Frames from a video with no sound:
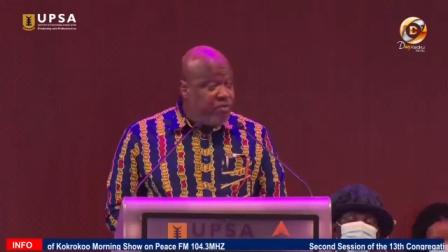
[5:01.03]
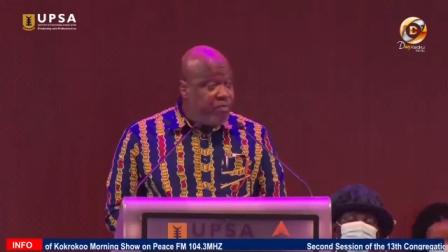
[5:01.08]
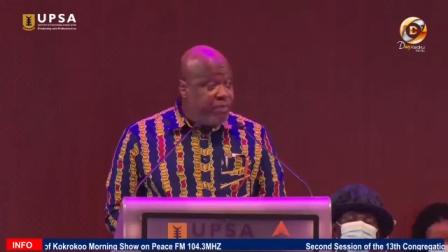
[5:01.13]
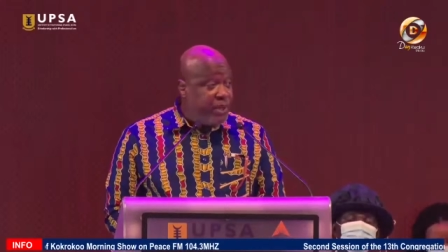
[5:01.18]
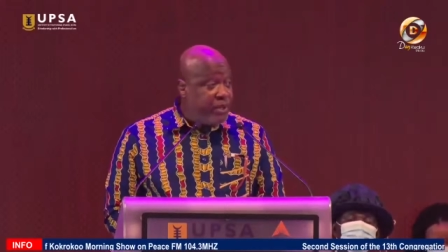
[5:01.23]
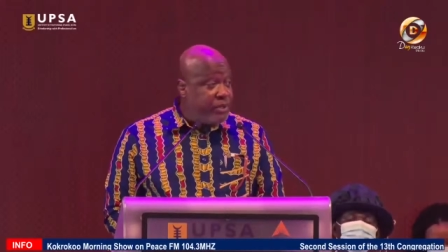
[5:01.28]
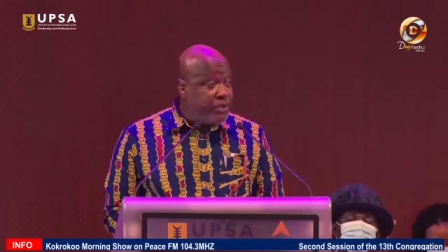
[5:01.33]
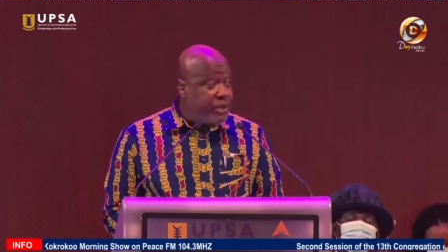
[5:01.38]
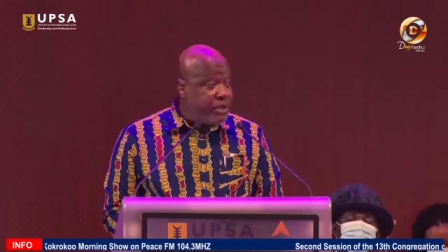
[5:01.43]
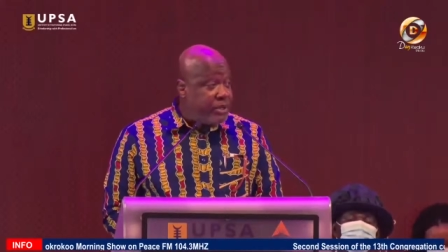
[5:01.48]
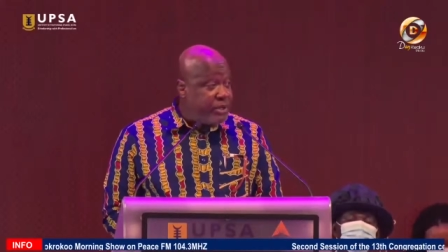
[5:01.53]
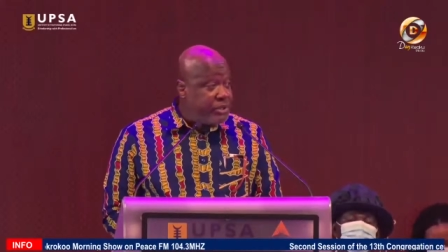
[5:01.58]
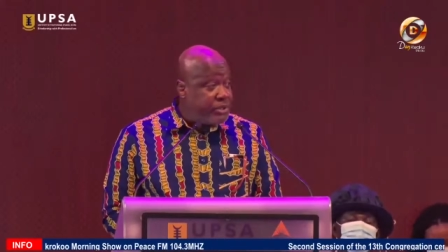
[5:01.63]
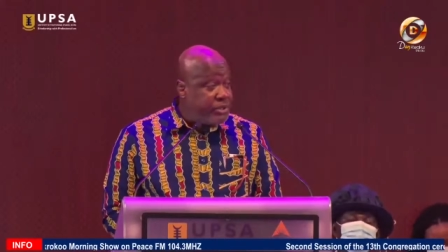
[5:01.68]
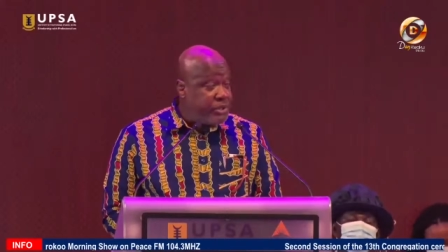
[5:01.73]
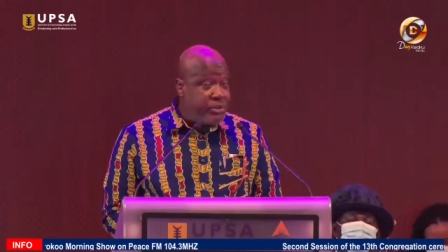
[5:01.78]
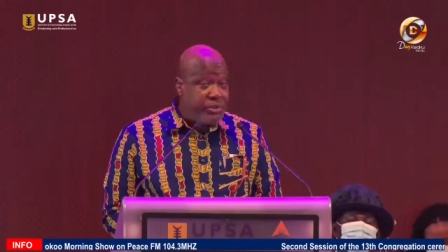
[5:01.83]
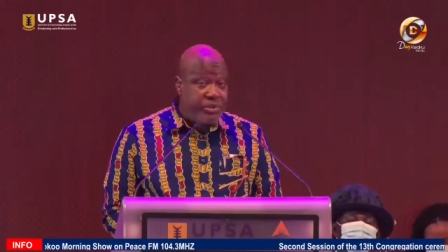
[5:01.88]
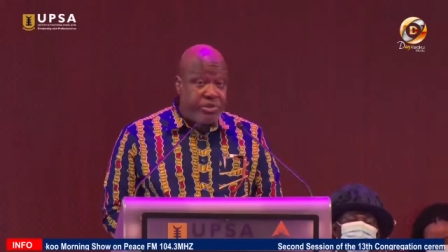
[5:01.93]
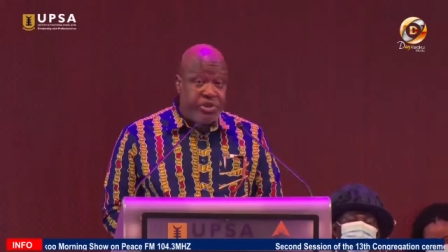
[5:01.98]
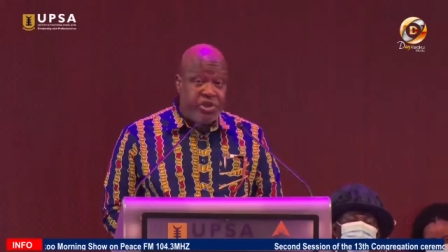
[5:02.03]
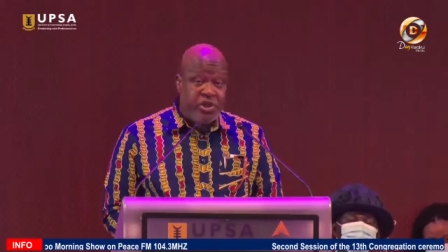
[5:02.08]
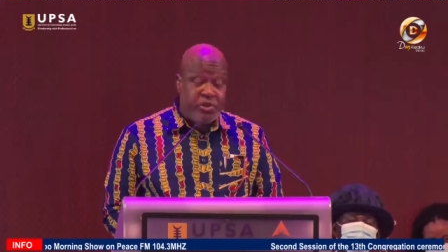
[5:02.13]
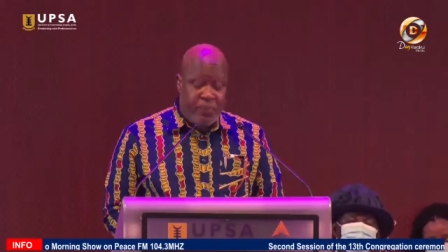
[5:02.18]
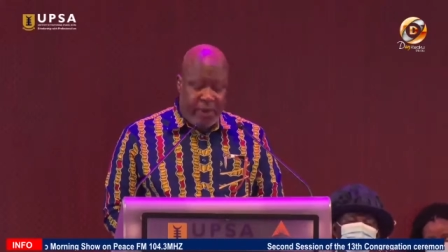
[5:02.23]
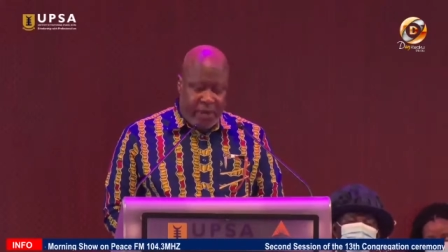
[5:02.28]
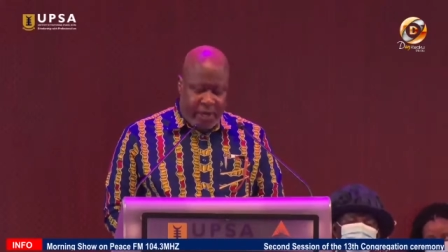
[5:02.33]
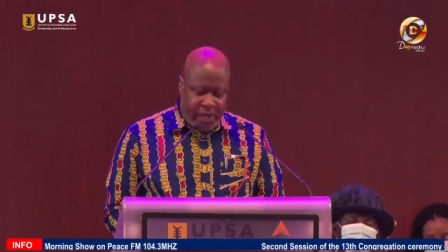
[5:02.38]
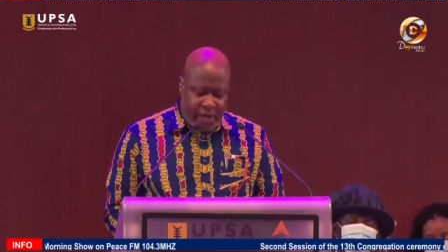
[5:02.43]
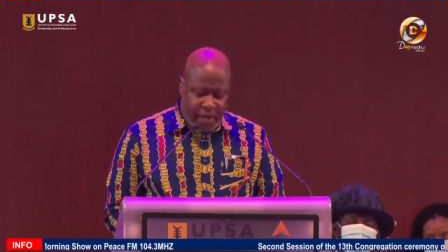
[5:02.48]
of buildings
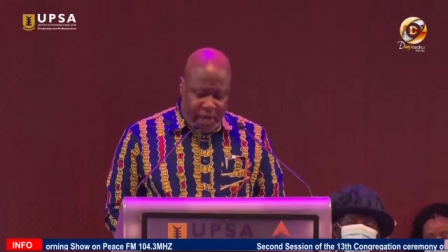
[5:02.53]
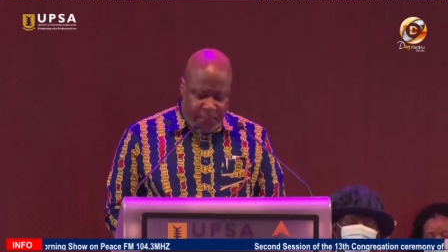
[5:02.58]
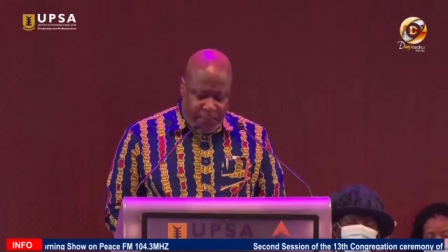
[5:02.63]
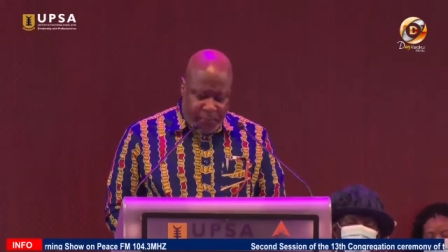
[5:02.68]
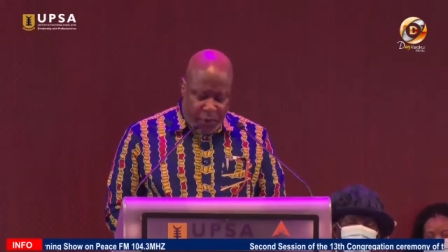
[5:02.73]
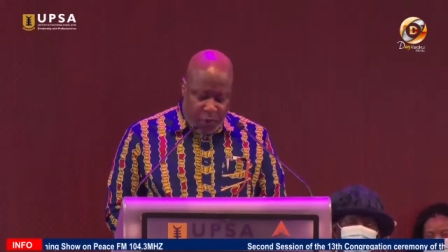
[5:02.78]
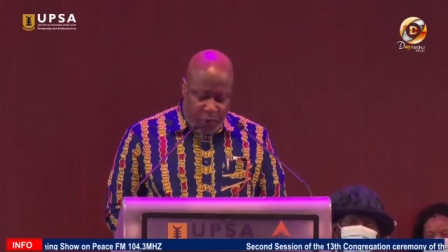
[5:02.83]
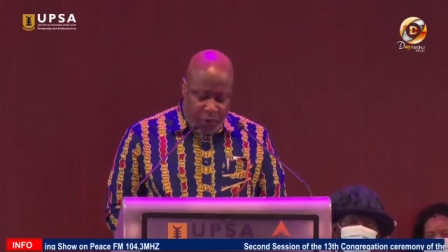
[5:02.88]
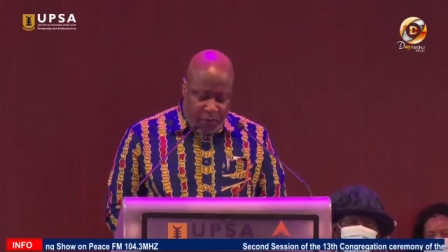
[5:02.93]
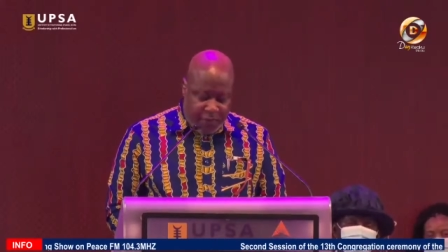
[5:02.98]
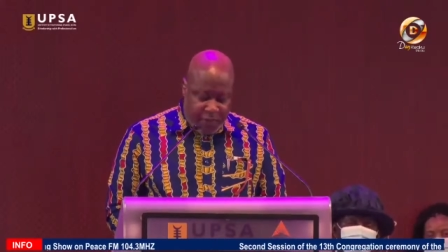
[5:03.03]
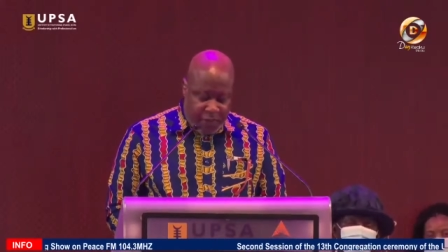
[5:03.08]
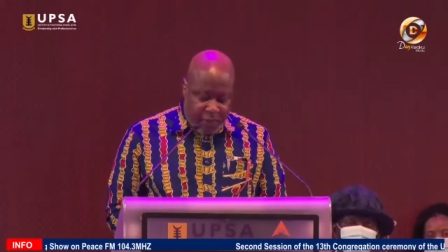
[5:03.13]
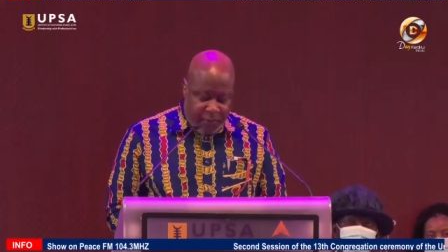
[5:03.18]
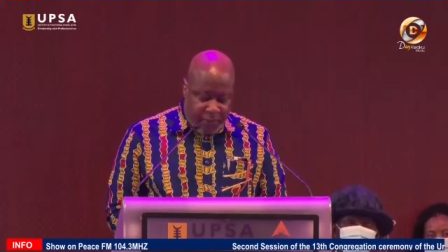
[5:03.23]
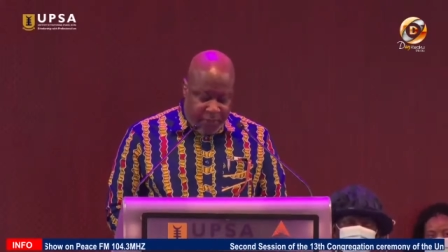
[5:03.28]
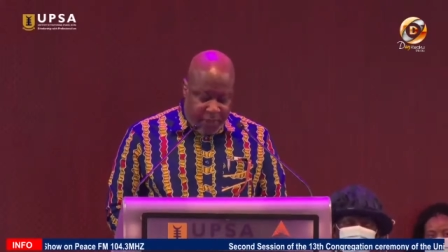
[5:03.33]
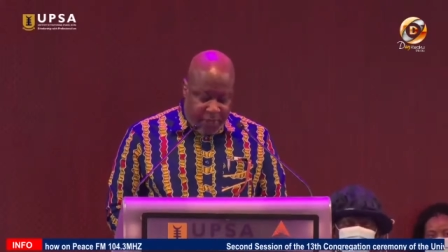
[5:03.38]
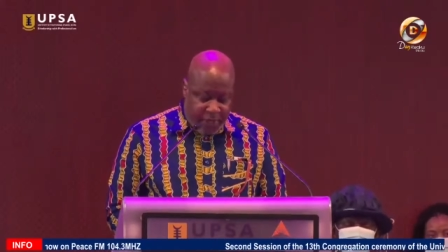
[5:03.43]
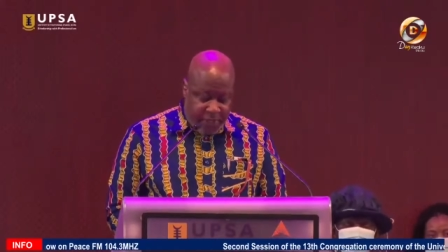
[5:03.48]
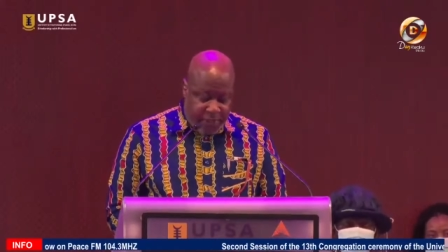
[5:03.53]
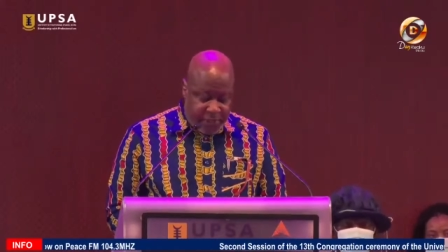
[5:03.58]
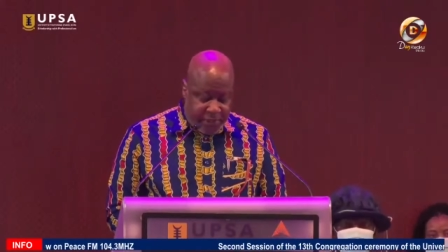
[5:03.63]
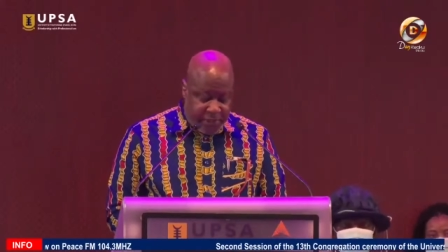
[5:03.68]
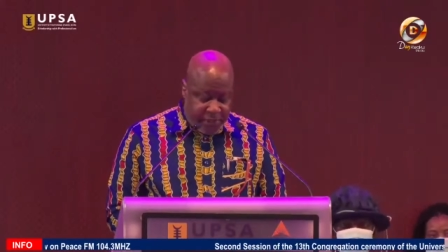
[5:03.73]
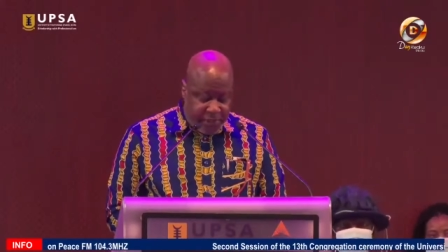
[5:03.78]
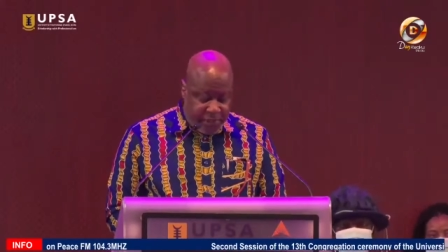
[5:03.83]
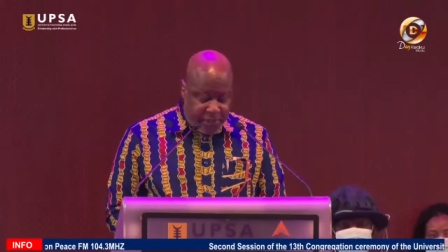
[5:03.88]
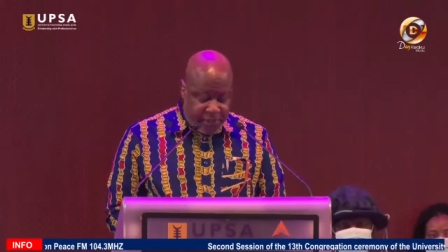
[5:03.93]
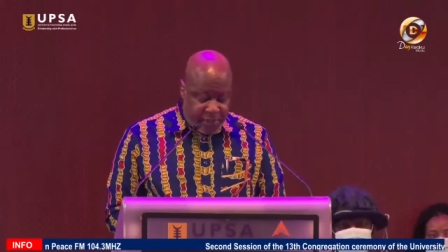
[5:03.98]
springing up all over the
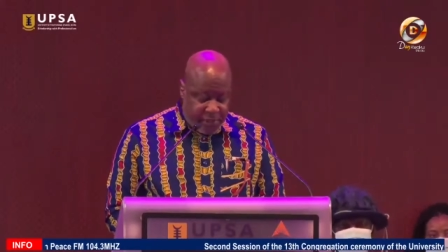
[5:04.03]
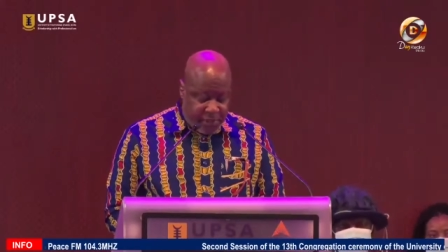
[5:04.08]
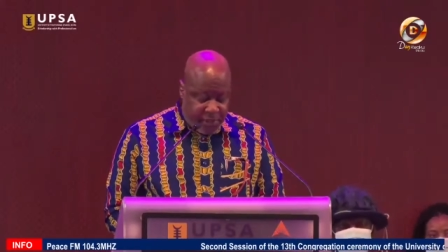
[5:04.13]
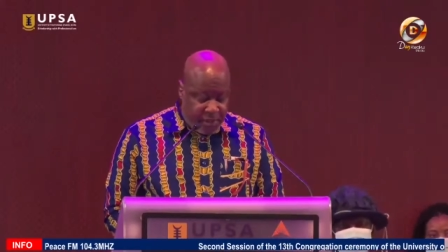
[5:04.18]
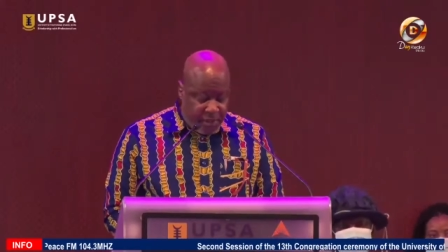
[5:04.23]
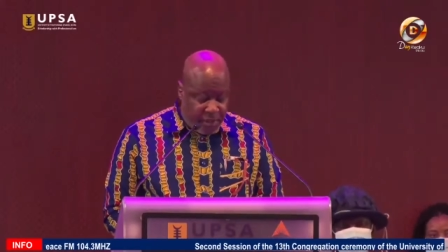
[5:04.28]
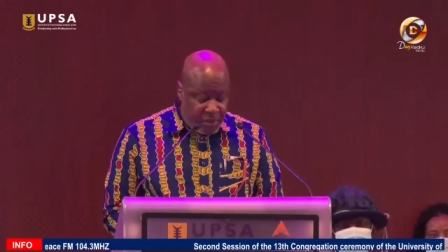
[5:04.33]
place,